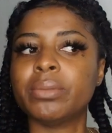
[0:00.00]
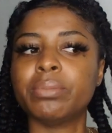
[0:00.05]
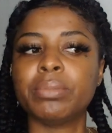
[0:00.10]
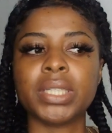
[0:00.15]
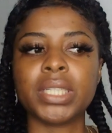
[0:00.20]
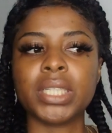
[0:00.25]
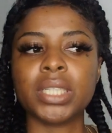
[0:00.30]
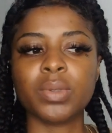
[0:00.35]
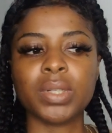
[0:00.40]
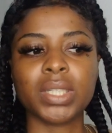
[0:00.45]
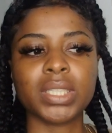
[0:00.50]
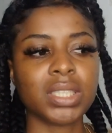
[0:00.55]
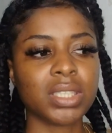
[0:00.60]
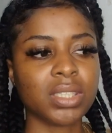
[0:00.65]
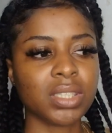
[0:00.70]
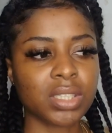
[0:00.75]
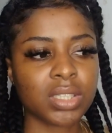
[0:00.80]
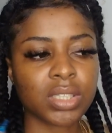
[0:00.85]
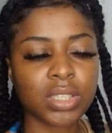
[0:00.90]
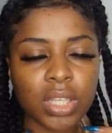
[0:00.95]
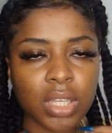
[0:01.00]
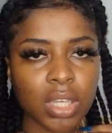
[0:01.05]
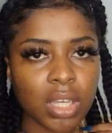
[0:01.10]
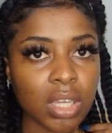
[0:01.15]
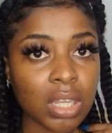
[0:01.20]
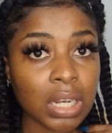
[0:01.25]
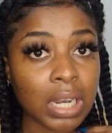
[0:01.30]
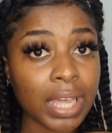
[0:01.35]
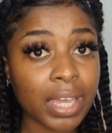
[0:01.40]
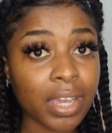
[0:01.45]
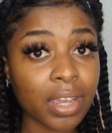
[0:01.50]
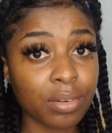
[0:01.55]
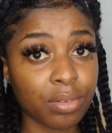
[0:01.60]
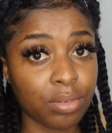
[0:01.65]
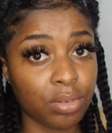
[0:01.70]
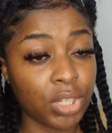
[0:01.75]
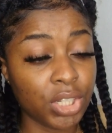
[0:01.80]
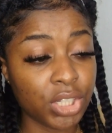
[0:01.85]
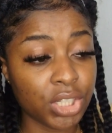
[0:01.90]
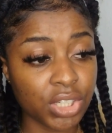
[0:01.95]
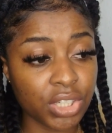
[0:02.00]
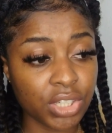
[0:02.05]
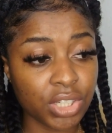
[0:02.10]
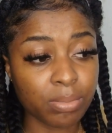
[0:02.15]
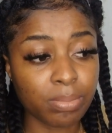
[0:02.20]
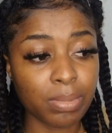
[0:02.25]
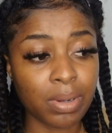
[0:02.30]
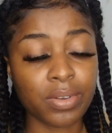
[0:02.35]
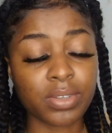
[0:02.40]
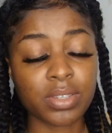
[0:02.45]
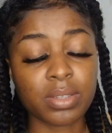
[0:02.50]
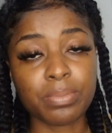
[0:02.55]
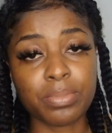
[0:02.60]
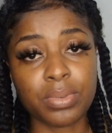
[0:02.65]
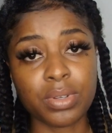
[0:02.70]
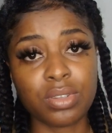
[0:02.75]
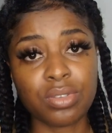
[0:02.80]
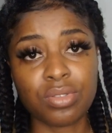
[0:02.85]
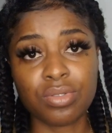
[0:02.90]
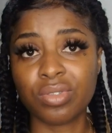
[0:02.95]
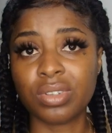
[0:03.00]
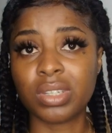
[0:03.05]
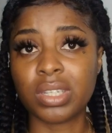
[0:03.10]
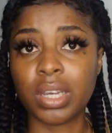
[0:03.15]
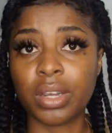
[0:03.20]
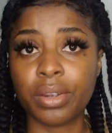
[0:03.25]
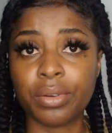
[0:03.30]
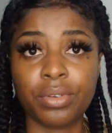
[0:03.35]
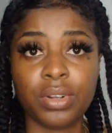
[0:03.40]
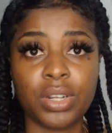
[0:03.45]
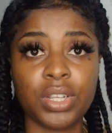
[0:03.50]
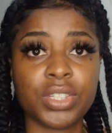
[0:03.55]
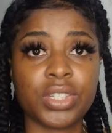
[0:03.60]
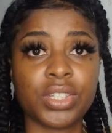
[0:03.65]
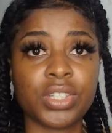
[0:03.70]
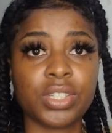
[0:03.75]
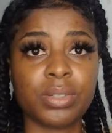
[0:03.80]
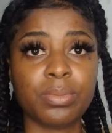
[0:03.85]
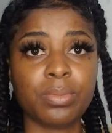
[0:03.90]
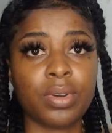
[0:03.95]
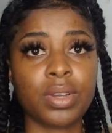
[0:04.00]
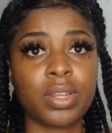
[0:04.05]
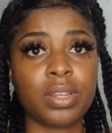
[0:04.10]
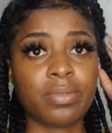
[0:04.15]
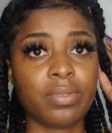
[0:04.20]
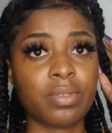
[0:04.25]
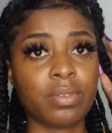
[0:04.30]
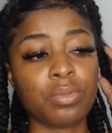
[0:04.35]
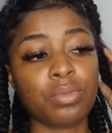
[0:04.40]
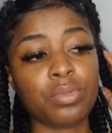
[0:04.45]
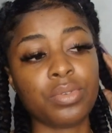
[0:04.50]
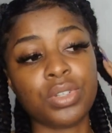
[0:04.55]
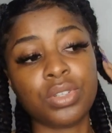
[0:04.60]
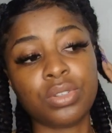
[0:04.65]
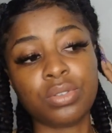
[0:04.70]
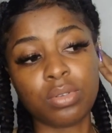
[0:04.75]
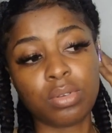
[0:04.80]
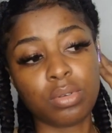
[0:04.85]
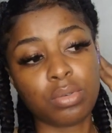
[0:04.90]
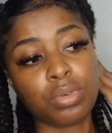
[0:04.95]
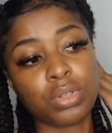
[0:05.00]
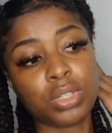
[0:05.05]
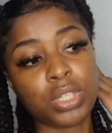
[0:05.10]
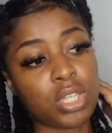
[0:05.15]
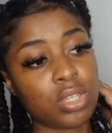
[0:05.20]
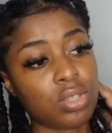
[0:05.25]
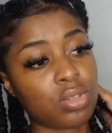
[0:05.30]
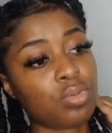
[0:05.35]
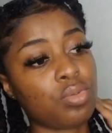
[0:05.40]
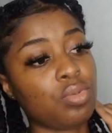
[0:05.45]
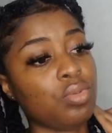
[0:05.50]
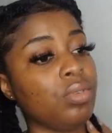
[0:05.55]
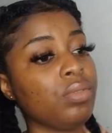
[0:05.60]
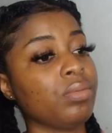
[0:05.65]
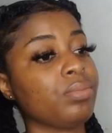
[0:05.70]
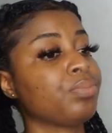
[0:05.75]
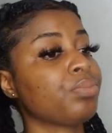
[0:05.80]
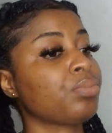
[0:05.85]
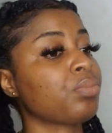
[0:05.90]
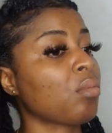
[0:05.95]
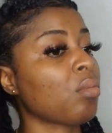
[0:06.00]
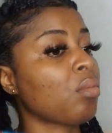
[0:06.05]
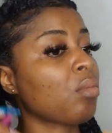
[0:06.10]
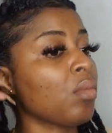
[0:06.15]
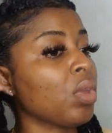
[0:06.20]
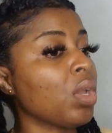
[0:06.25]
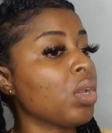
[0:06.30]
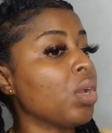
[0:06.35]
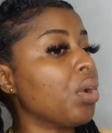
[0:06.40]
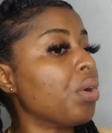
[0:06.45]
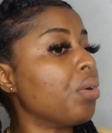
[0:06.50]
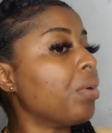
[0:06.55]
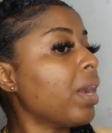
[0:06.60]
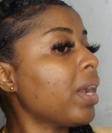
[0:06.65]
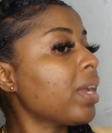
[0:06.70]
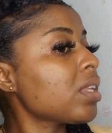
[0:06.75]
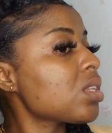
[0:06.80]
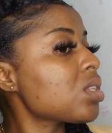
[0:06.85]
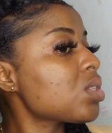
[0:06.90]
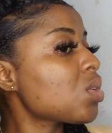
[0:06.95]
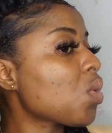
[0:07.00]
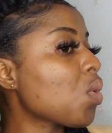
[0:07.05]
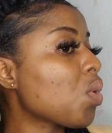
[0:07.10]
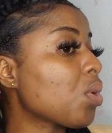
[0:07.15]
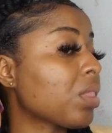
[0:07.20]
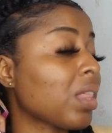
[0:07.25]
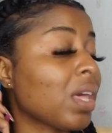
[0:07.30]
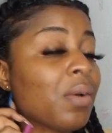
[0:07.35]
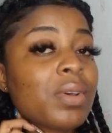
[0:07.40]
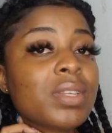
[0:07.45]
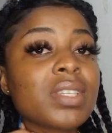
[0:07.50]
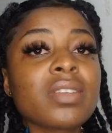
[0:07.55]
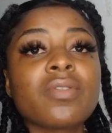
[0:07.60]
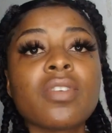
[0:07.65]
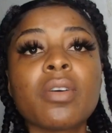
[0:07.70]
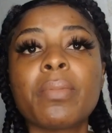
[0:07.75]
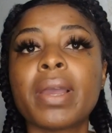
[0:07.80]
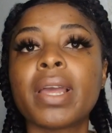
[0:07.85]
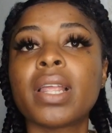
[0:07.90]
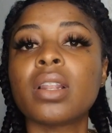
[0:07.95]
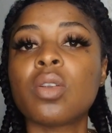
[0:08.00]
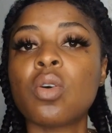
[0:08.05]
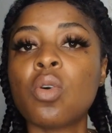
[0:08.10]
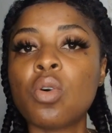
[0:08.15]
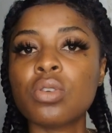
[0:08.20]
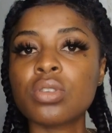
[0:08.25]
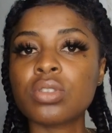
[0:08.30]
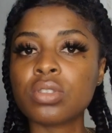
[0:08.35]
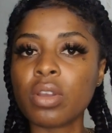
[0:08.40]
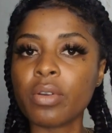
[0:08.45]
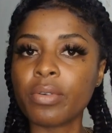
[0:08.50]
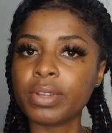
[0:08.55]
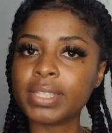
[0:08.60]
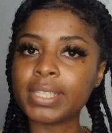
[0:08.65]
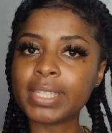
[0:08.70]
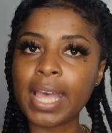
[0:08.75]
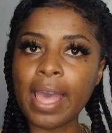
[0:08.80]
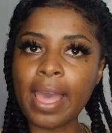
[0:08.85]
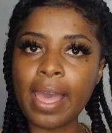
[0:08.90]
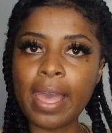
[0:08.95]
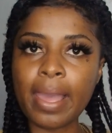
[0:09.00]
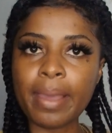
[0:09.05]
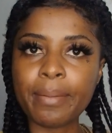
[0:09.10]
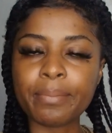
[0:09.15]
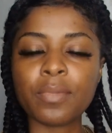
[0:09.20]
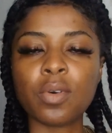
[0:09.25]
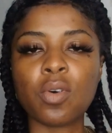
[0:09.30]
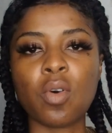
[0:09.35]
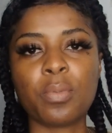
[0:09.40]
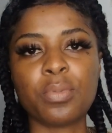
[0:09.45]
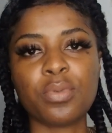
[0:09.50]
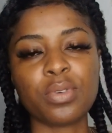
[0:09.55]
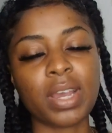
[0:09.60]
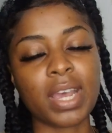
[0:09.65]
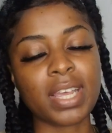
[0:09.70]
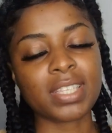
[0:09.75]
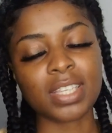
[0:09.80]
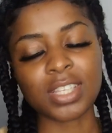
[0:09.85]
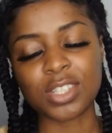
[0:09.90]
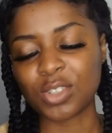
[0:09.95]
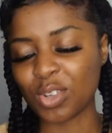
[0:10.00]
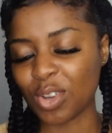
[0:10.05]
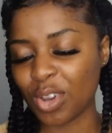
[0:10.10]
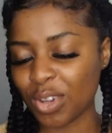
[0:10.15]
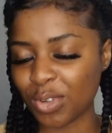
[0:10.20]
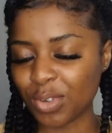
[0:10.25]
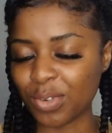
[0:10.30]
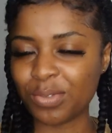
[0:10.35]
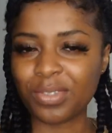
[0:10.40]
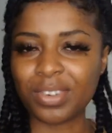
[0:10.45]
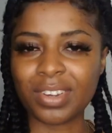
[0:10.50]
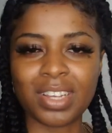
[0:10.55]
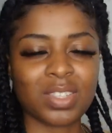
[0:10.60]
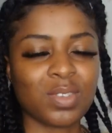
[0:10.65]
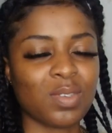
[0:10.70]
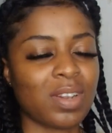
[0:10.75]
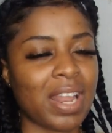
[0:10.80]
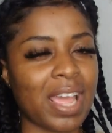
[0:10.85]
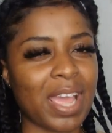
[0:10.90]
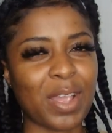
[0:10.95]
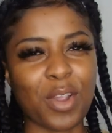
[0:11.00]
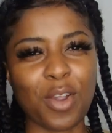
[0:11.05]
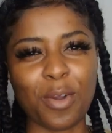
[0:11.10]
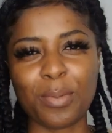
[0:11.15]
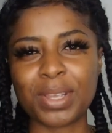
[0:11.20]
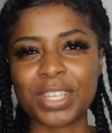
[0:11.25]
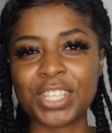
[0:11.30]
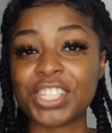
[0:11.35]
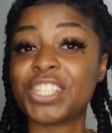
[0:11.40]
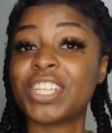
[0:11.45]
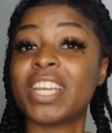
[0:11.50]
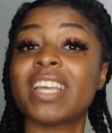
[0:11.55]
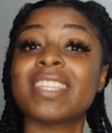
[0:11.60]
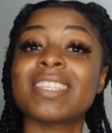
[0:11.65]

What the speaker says: but it wasn't like a relationship. I wasn't pursuing a relationship or anything. We were just cool, right? So that was it for my little whole story time. Hope you guys enjoyed. Don't forget to like, comment, share,